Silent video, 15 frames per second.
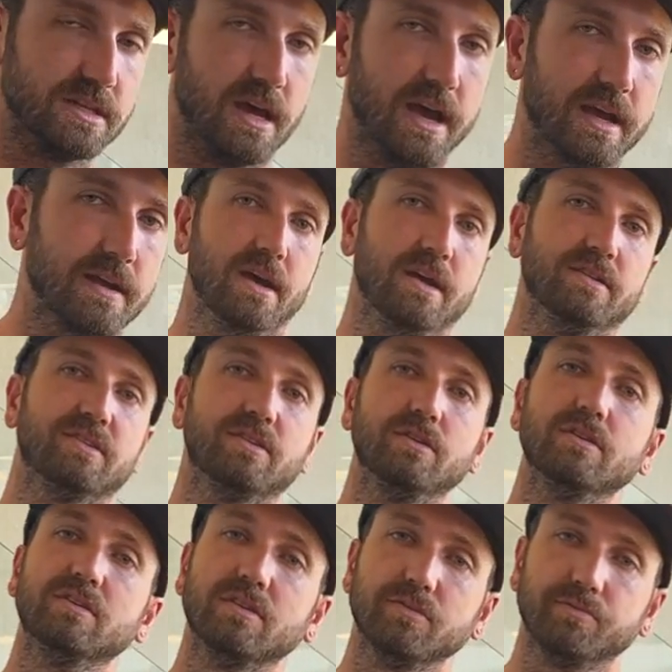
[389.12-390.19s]
like as
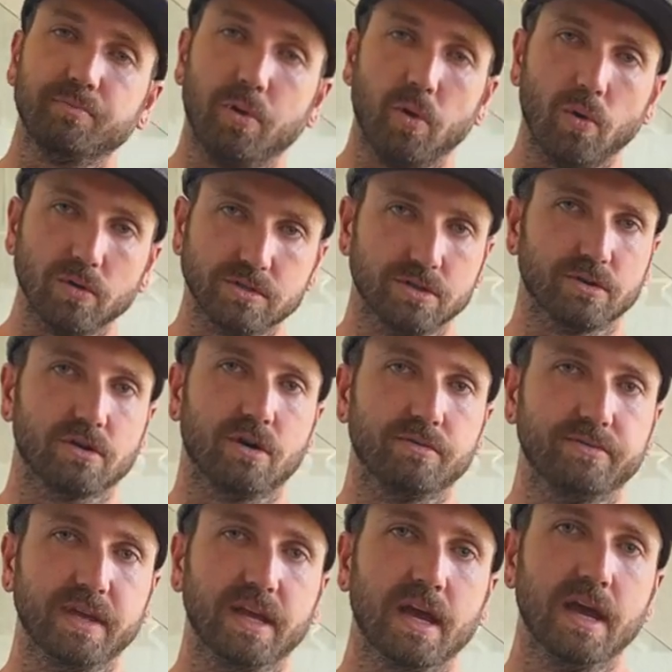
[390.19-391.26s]
soon as you've poured your
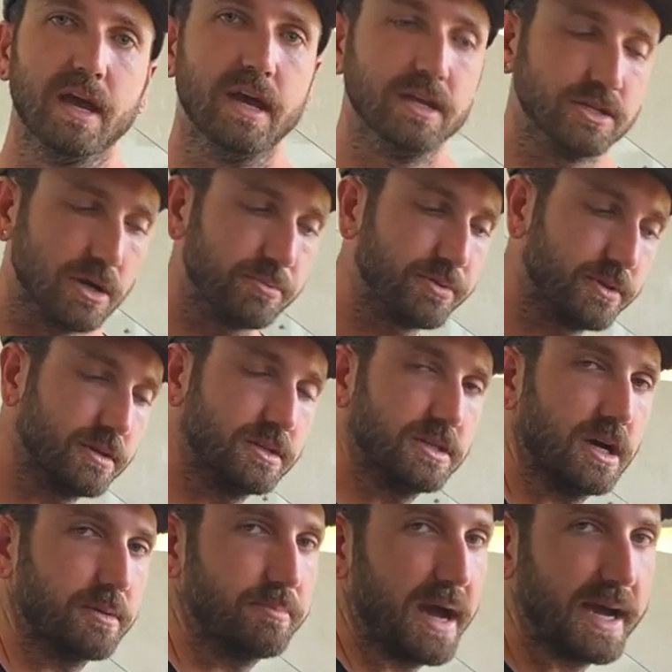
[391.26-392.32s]
coffee, don't put the
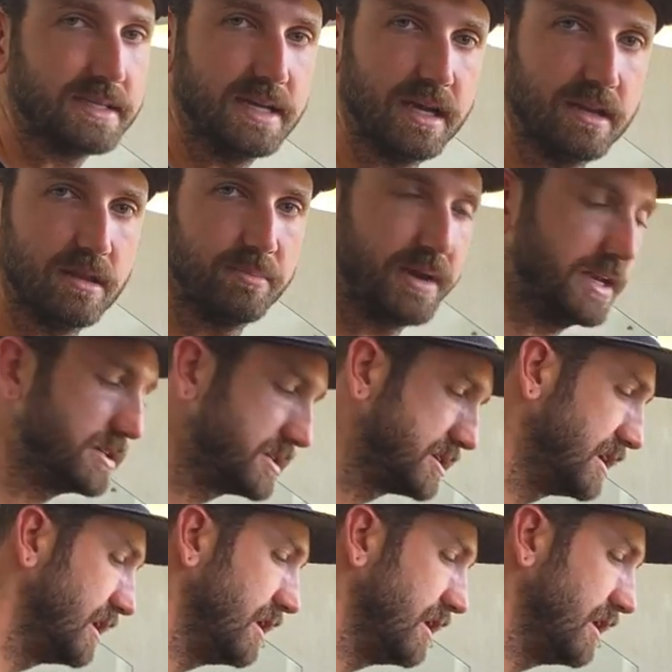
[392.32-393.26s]
jug back down to the bench.